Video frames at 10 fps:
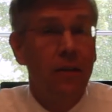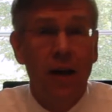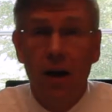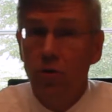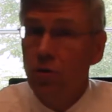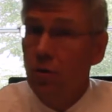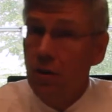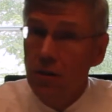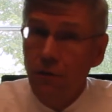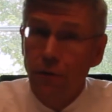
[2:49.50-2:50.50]
the House
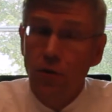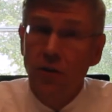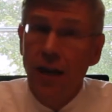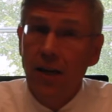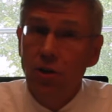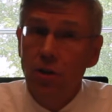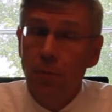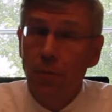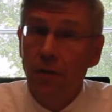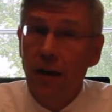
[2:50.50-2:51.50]
took its first action
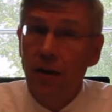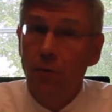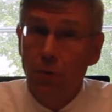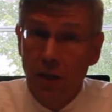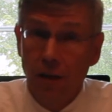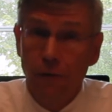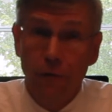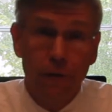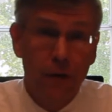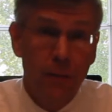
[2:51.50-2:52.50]
to provide relief
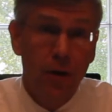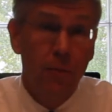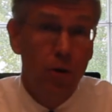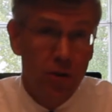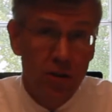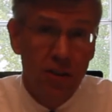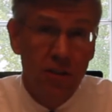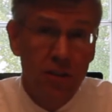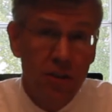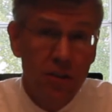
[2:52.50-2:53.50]
for FEMA, emergency
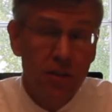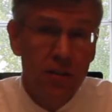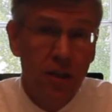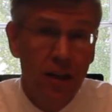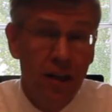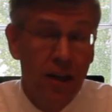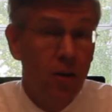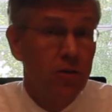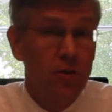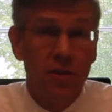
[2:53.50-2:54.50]
assistance, and
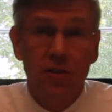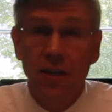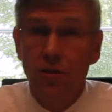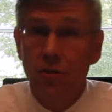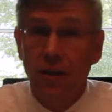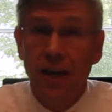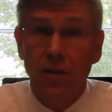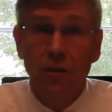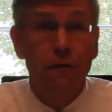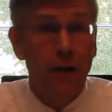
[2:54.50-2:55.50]
also the Senate took
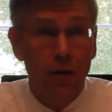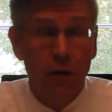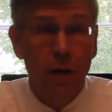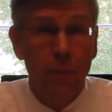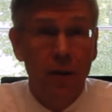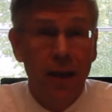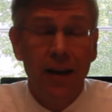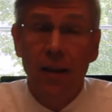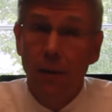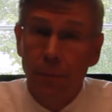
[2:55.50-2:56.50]
action following up on
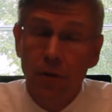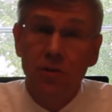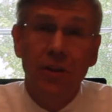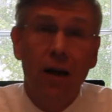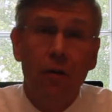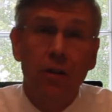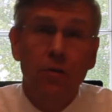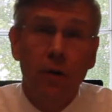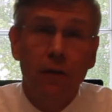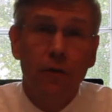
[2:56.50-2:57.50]
that, and the bill is now on
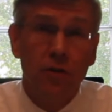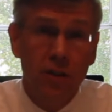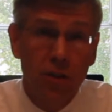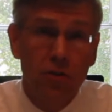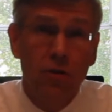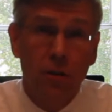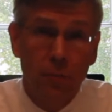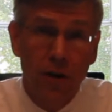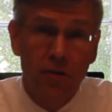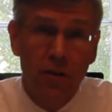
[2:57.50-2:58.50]
its way for signature to the
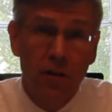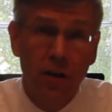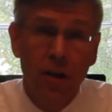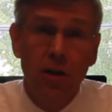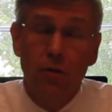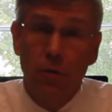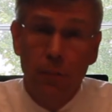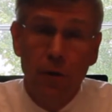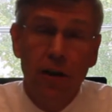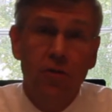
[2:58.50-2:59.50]
President to
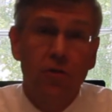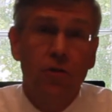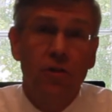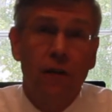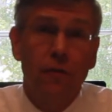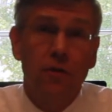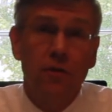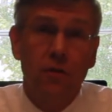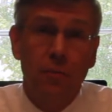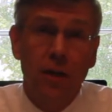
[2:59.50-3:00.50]
replenish those efforts
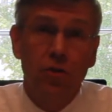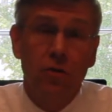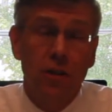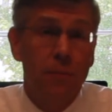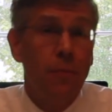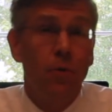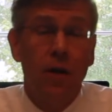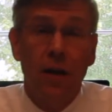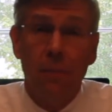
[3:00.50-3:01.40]
to make sure these people can